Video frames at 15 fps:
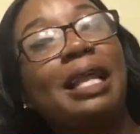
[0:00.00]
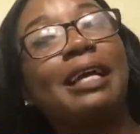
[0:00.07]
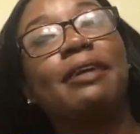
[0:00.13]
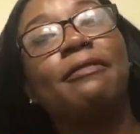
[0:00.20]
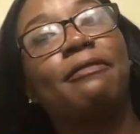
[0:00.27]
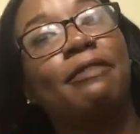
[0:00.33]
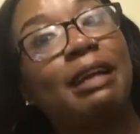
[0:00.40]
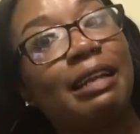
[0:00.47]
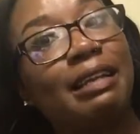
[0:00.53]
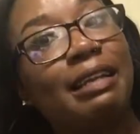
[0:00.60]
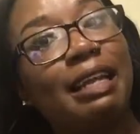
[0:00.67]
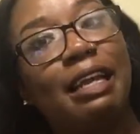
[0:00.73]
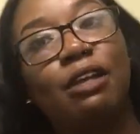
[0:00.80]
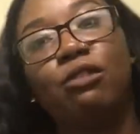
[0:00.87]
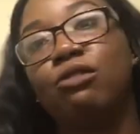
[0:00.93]
like a friend
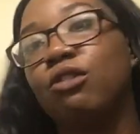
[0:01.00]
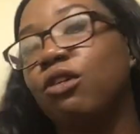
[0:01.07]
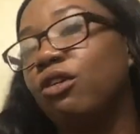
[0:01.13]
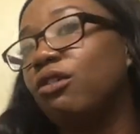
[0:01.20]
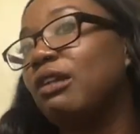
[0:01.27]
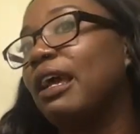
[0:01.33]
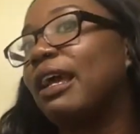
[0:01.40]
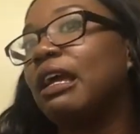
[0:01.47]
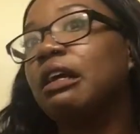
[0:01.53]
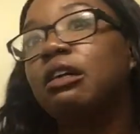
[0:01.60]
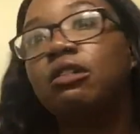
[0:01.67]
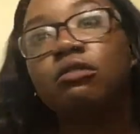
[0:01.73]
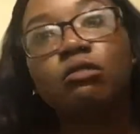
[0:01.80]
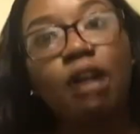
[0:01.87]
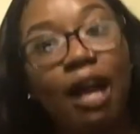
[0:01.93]
date, you know, like,
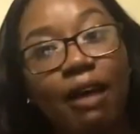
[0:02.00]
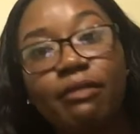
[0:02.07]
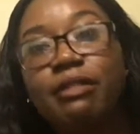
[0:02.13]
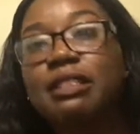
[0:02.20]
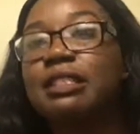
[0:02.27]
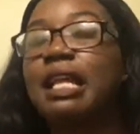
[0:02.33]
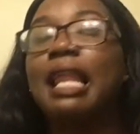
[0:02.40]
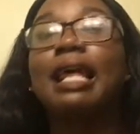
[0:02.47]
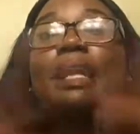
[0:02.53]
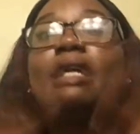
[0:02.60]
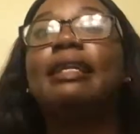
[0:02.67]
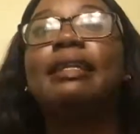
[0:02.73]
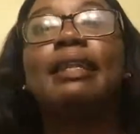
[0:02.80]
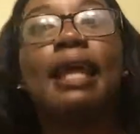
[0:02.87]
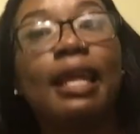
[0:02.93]
I just know, like,
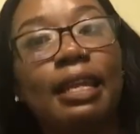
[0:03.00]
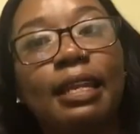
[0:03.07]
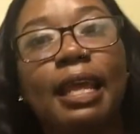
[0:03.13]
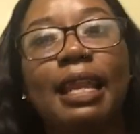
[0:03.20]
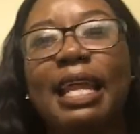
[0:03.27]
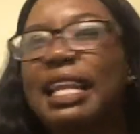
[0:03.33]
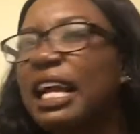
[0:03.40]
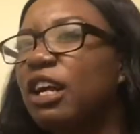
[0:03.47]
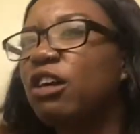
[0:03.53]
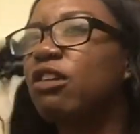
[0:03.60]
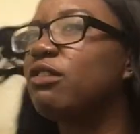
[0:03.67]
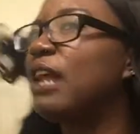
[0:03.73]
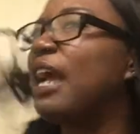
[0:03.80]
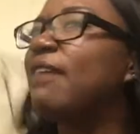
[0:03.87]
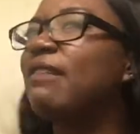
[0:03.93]
a date. Like, that
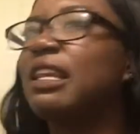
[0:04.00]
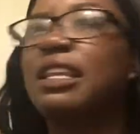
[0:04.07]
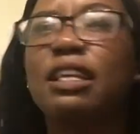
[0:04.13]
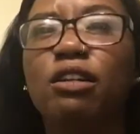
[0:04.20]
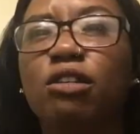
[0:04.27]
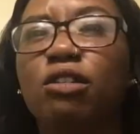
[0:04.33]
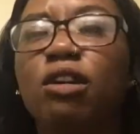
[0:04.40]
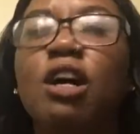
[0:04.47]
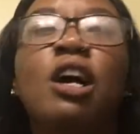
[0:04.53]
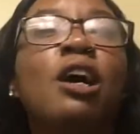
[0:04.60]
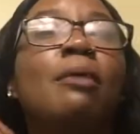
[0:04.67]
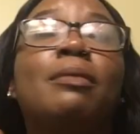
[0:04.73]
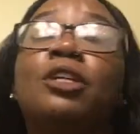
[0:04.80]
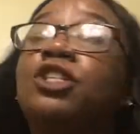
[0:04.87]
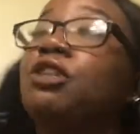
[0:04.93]
girl not even legal,
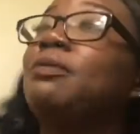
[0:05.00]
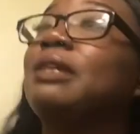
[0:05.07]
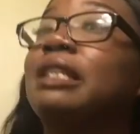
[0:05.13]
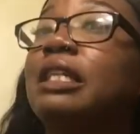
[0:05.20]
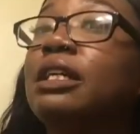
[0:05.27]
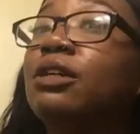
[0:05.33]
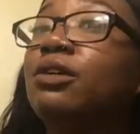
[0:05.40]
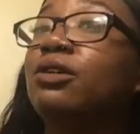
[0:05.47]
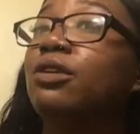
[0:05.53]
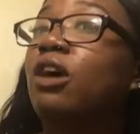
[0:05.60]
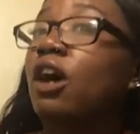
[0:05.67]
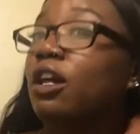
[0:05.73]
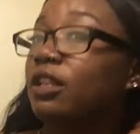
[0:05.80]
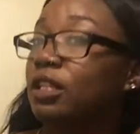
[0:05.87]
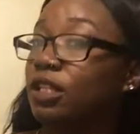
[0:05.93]
but she'll be
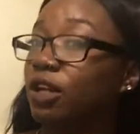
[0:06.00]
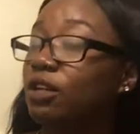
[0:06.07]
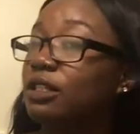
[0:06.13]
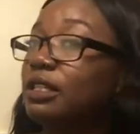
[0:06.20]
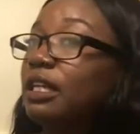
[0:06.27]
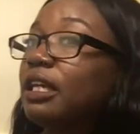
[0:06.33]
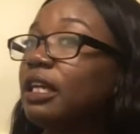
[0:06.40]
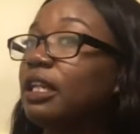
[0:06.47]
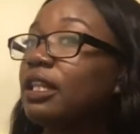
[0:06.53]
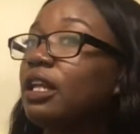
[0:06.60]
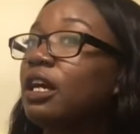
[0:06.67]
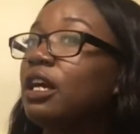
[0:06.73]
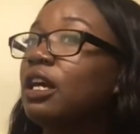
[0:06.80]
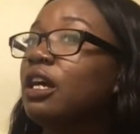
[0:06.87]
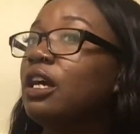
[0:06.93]
legal on the 13th.
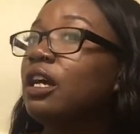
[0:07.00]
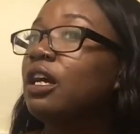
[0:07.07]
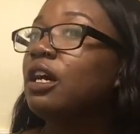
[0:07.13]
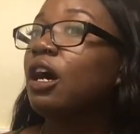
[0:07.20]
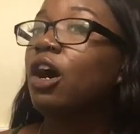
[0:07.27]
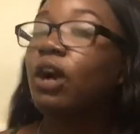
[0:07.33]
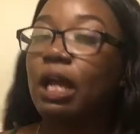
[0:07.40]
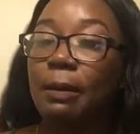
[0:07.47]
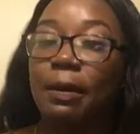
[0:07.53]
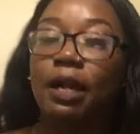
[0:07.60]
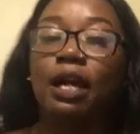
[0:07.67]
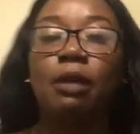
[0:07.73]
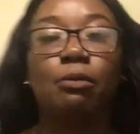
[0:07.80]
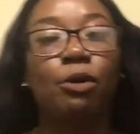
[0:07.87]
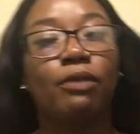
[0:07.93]
Okay, but
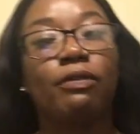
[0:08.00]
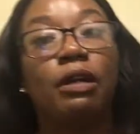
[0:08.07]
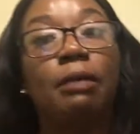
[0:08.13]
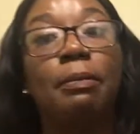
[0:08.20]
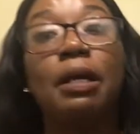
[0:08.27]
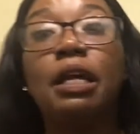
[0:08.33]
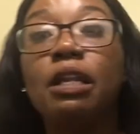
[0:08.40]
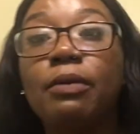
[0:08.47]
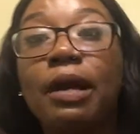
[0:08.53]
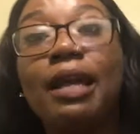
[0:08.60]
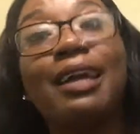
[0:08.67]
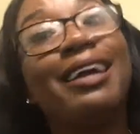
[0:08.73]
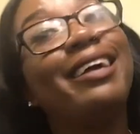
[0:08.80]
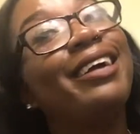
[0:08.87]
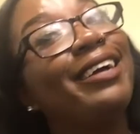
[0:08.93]
I got a boyfriend. But
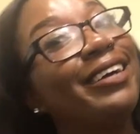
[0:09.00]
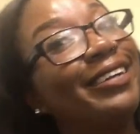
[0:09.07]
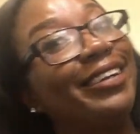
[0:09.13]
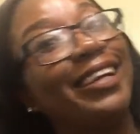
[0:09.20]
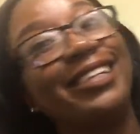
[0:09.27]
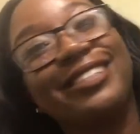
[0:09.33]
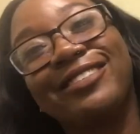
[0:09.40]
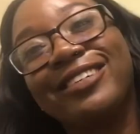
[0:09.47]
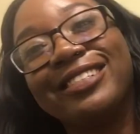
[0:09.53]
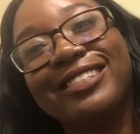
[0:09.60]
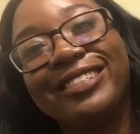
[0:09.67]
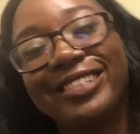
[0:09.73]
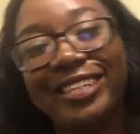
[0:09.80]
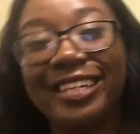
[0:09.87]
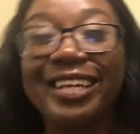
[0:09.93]
anyway, next
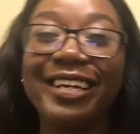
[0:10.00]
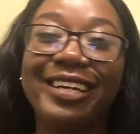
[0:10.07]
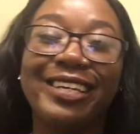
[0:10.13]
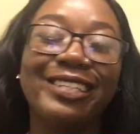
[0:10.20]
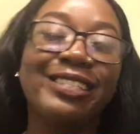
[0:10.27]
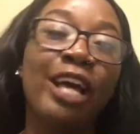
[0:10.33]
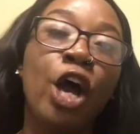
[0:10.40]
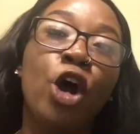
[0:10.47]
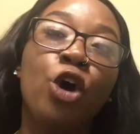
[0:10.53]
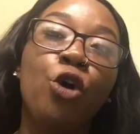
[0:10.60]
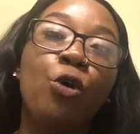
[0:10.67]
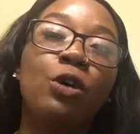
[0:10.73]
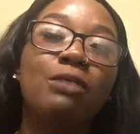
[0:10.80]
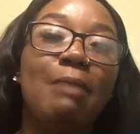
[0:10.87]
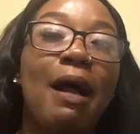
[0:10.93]
question is,
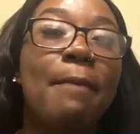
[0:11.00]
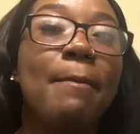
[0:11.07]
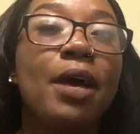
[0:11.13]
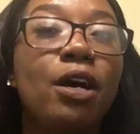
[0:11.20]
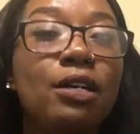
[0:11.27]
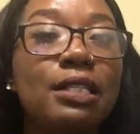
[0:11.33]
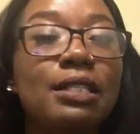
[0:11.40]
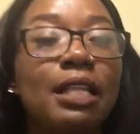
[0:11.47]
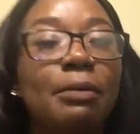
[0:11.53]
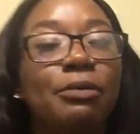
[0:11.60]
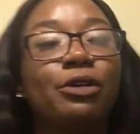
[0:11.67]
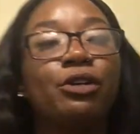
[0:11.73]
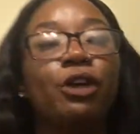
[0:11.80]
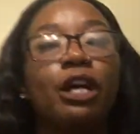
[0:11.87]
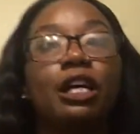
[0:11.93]
who is my male
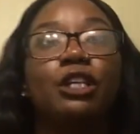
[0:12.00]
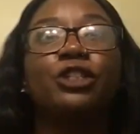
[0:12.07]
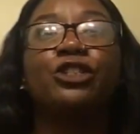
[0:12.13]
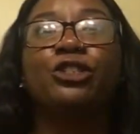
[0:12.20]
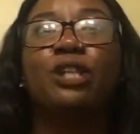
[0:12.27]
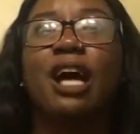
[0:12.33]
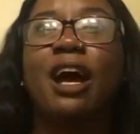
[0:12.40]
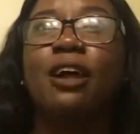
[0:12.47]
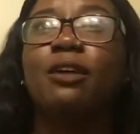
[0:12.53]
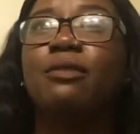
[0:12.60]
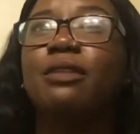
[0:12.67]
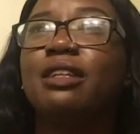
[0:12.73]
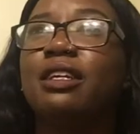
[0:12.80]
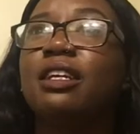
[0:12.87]
celebrity crush? I don't